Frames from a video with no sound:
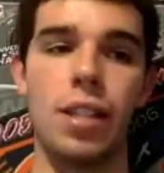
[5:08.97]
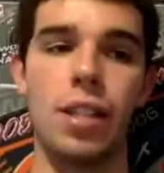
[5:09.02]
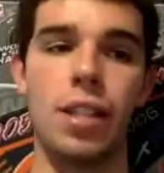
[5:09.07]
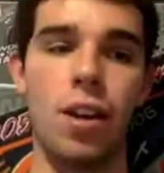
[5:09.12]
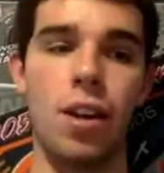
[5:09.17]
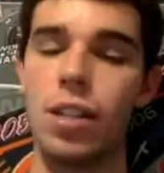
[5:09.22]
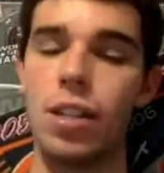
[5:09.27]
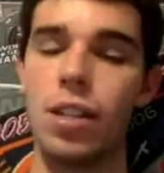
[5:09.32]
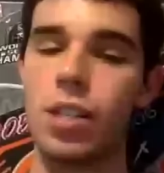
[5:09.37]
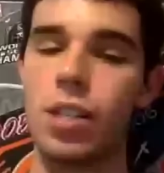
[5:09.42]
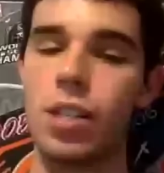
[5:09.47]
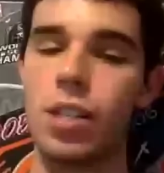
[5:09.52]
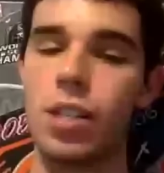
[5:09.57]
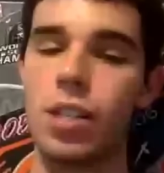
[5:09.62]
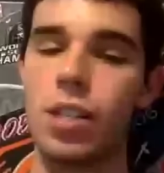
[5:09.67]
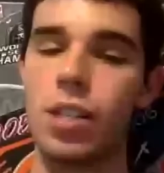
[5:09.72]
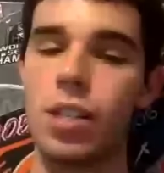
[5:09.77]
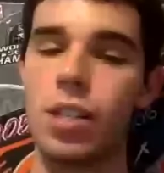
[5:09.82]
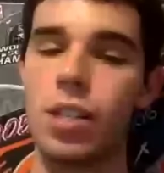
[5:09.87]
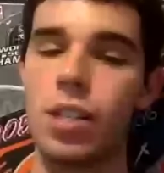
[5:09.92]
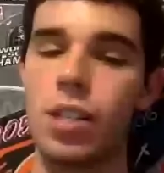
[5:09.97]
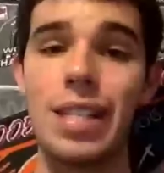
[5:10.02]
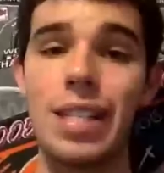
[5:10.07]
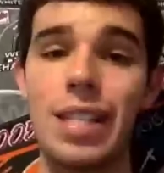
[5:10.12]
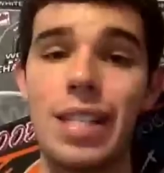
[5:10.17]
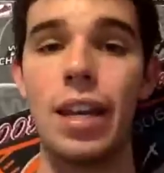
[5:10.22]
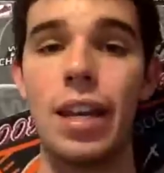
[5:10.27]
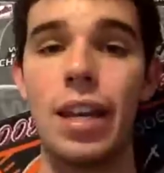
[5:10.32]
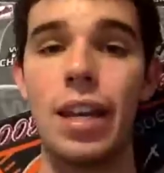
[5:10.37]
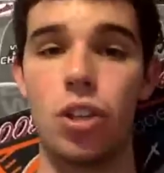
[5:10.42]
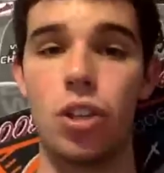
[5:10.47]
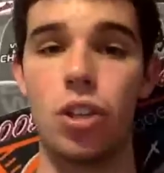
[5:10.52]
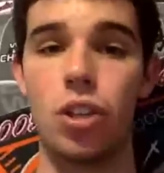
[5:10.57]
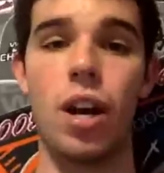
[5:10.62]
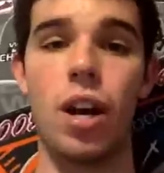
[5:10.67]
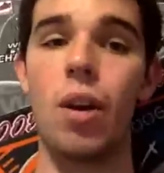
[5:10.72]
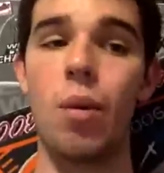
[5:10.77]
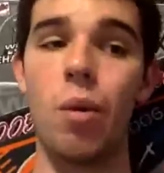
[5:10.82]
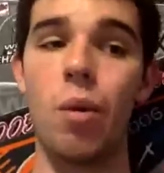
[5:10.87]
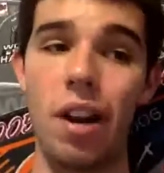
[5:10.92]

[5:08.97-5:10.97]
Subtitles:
they all said, we're not staying in Chicago.